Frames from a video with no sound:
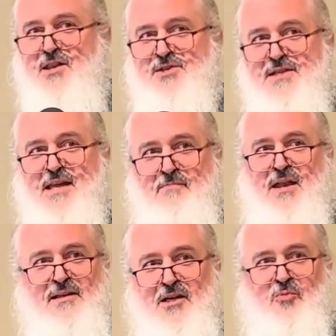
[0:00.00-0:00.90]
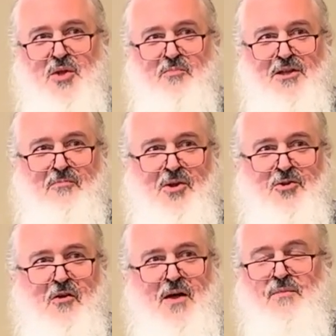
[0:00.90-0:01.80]
didn't see mentally ill people in
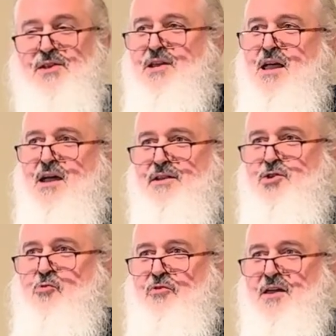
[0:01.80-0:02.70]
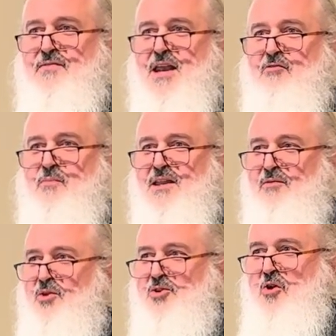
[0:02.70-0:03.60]
Moldova. I'm not. Don't think that everybody
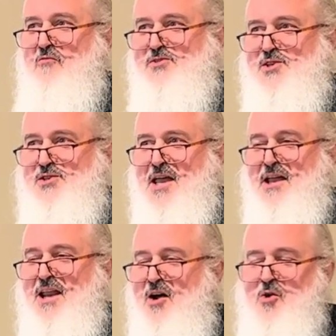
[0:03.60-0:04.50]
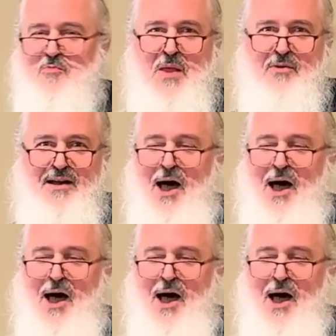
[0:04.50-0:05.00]
in Moldova is a saint. I heard people